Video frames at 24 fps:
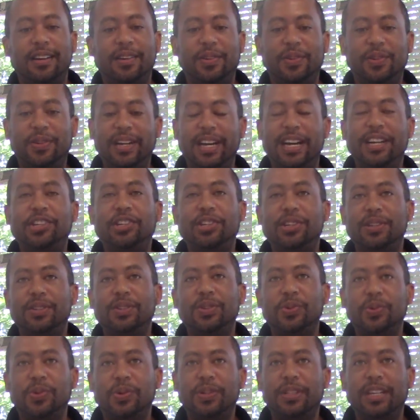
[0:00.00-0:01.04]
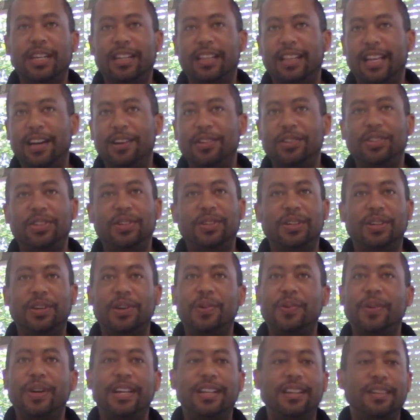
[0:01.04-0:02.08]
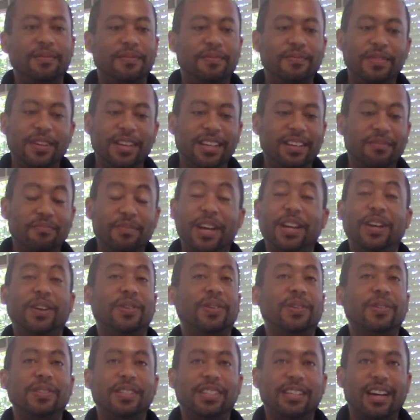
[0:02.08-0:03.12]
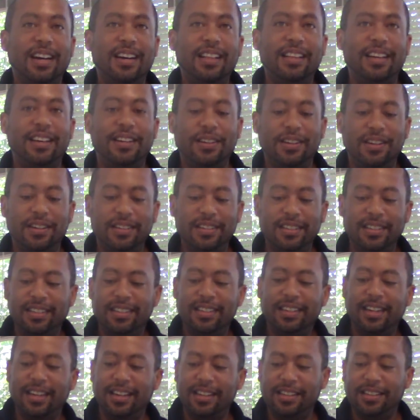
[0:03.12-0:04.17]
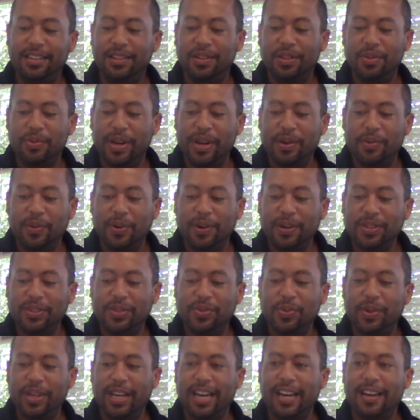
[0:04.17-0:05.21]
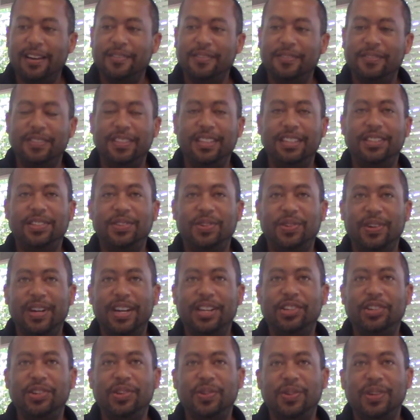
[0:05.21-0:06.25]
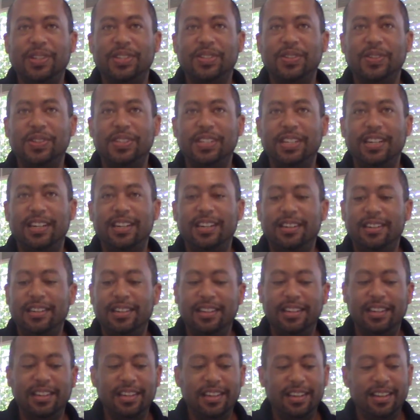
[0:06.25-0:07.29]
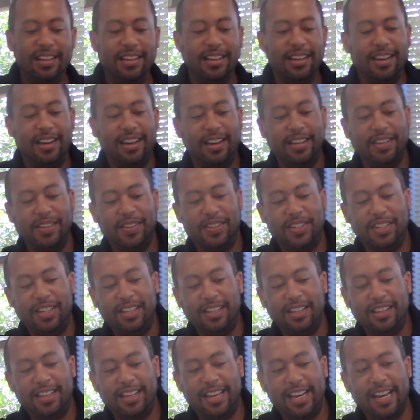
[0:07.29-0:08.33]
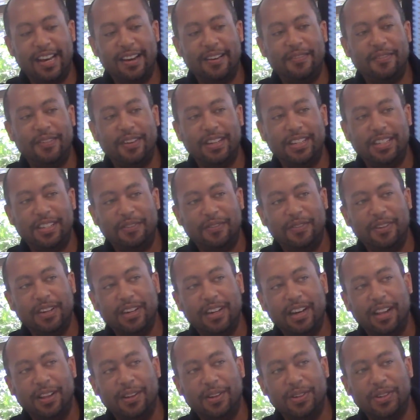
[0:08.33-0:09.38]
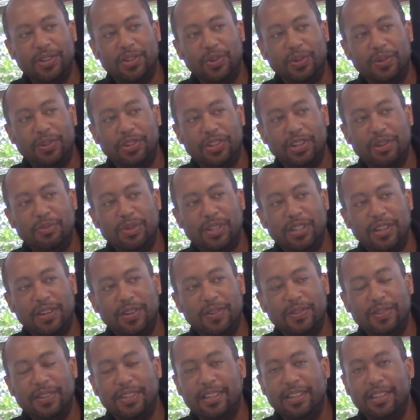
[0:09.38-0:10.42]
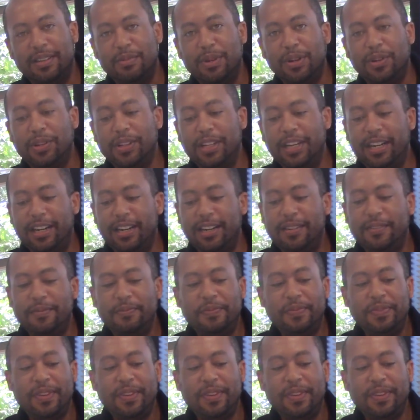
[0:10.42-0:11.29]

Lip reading: creation tool that allows you to go in and make your own Skylander. And the way it works, we have these creation crystals here. You'll see that they have different colors, sort of gemstones in the middle there.